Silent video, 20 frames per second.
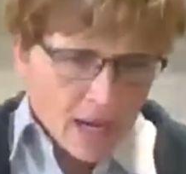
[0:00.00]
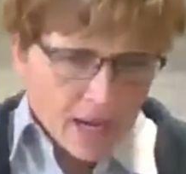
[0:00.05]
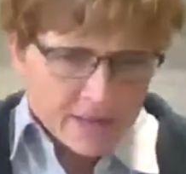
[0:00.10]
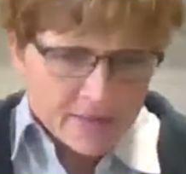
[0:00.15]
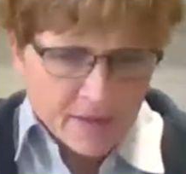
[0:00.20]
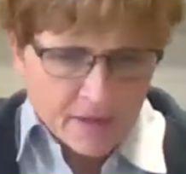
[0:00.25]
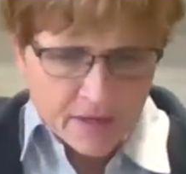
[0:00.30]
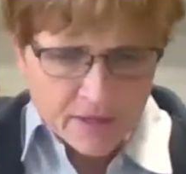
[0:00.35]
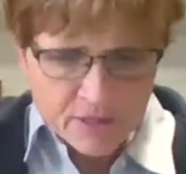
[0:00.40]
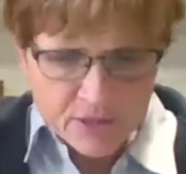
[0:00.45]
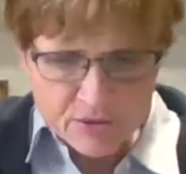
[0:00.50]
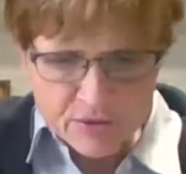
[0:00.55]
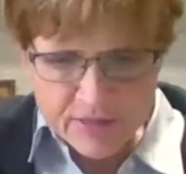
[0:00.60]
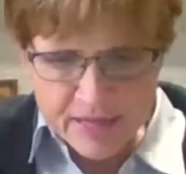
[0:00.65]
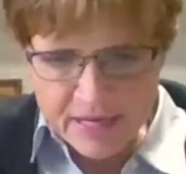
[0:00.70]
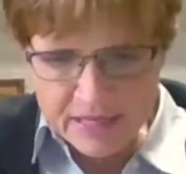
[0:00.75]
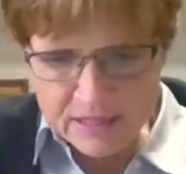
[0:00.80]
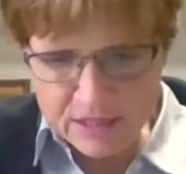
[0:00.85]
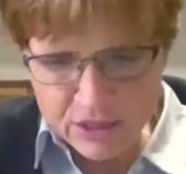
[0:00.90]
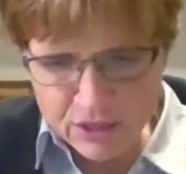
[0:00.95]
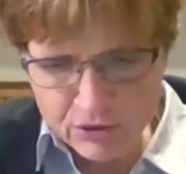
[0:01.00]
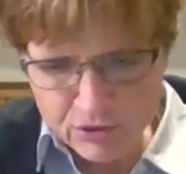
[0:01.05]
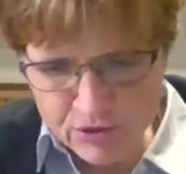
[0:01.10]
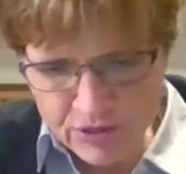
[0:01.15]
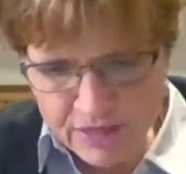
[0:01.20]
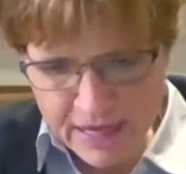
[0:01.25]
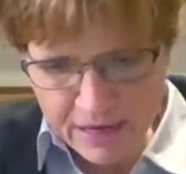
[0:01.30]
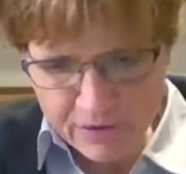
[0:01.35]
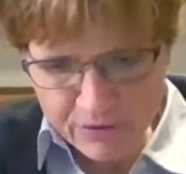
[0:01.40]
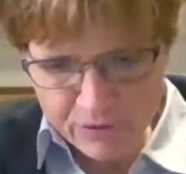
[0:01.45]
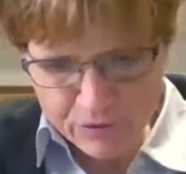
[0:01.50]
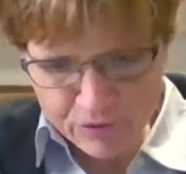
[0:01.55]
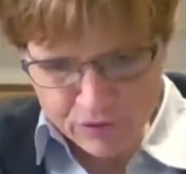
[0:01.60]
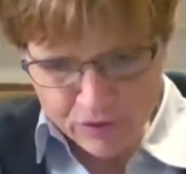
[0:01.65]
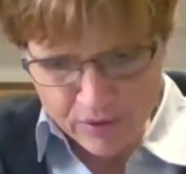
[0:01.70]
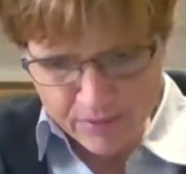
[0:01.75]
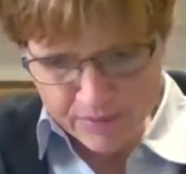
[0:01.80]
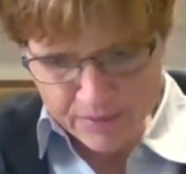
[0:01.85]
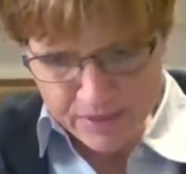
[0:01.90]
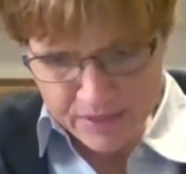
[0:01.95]
I thought I'd use that
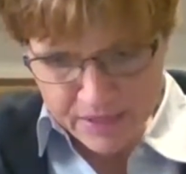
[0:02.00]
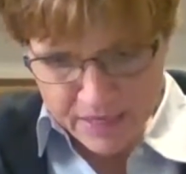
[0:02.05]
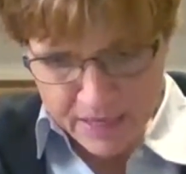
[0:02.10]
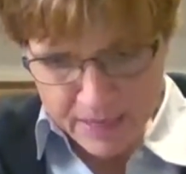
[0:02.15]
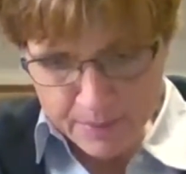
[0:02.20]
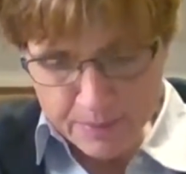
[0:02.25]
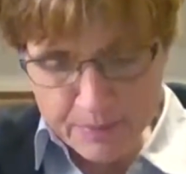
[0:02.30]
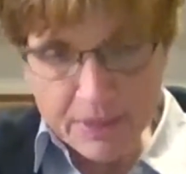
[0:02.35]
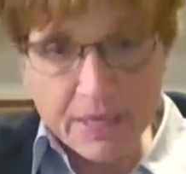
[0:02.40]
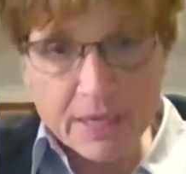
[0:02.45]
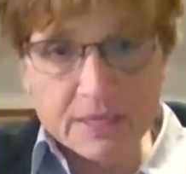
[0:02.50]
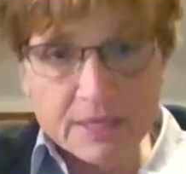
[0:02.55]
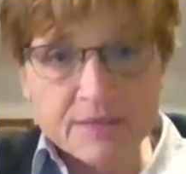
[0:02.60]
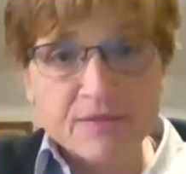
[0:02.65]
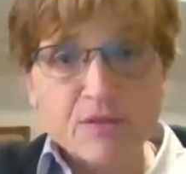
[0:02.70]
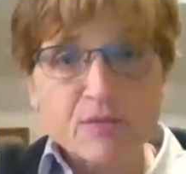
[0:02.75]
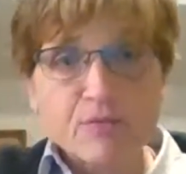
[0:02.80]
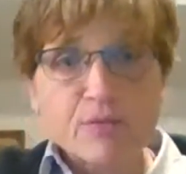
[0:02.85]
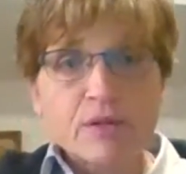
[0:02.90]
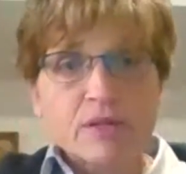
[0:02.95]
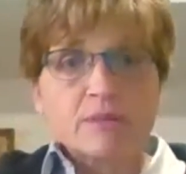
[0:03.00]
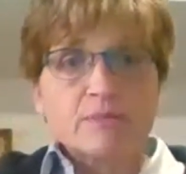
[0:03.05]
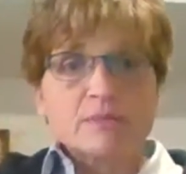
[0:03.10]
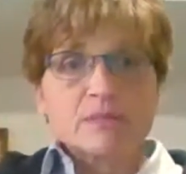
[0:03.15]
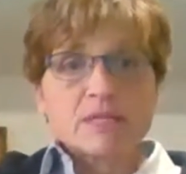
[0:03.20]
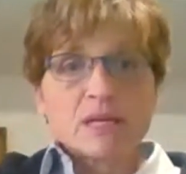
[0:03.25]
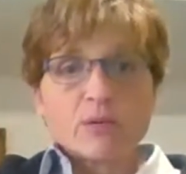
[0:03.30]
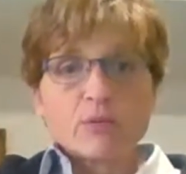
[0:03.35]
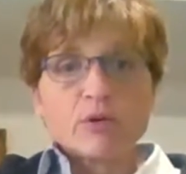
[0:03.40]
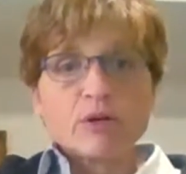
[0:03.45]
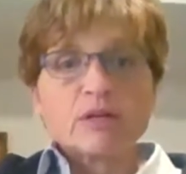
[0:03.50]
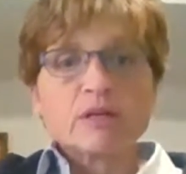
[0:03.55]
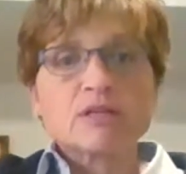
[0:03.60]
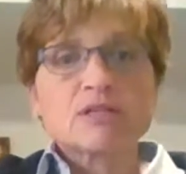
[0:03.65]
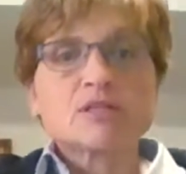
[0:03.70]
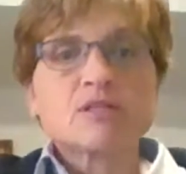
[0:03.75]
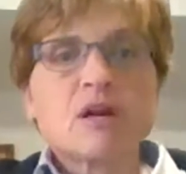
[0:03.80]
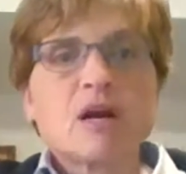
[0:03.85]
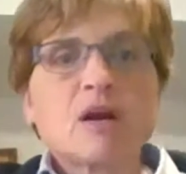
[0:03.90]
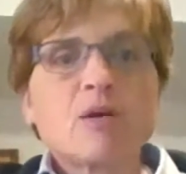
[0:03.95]
drum today because of the rhythms that we're going to
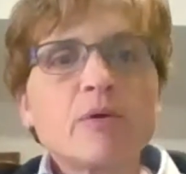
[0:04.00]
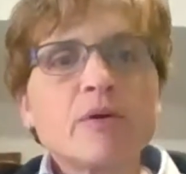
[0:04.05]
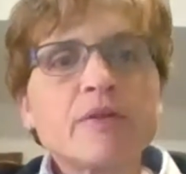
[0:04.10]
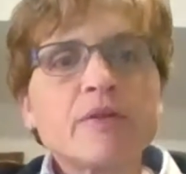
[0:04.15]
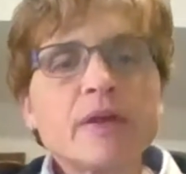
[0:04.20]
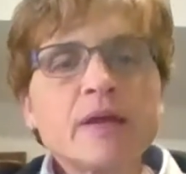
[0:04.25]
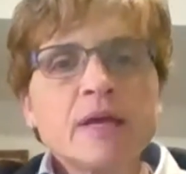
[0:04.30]
start with.